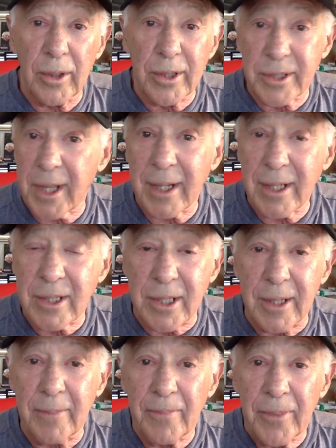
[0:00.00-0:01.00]
It's not
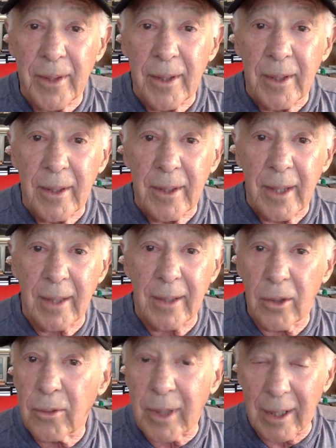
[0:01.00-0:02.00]
easy, and you
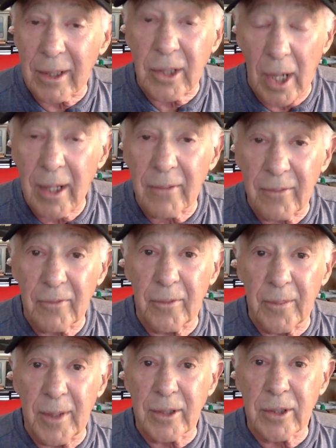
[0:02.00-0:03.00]
don't get a ton of
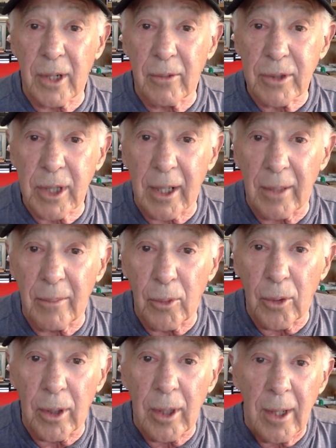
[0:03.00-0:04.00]
information. I wish I got
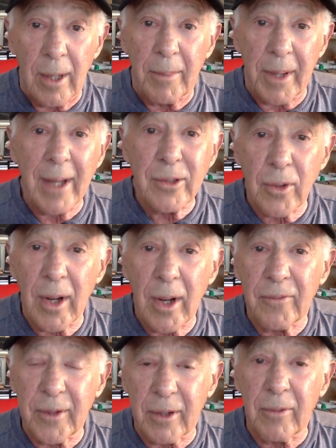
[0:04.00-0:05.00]
more, but I try to
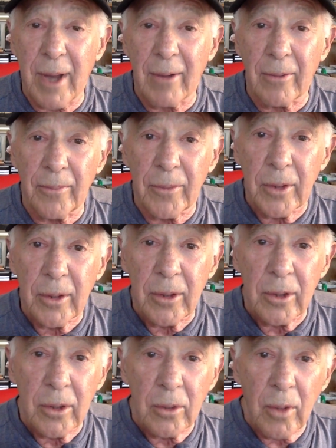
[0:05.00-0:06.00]
figure out
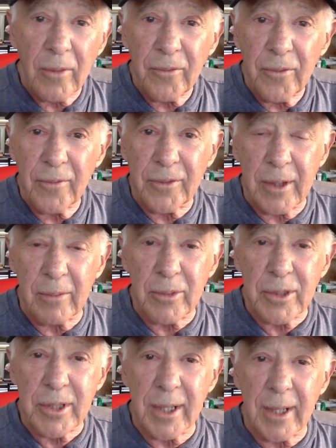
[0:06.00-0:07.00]
what
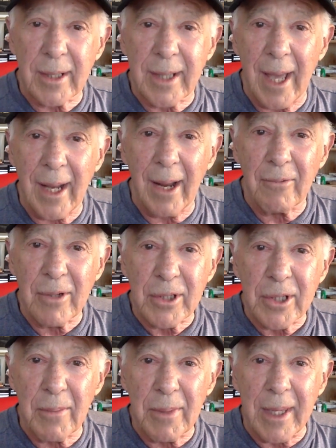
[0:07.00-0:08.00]
15%, and can I reach
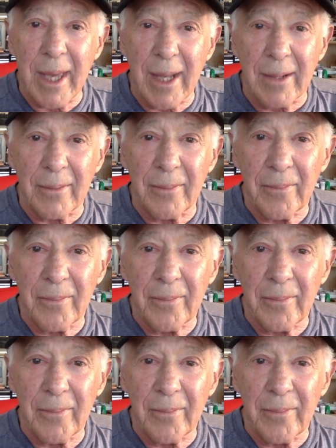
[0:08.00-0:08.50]
them again?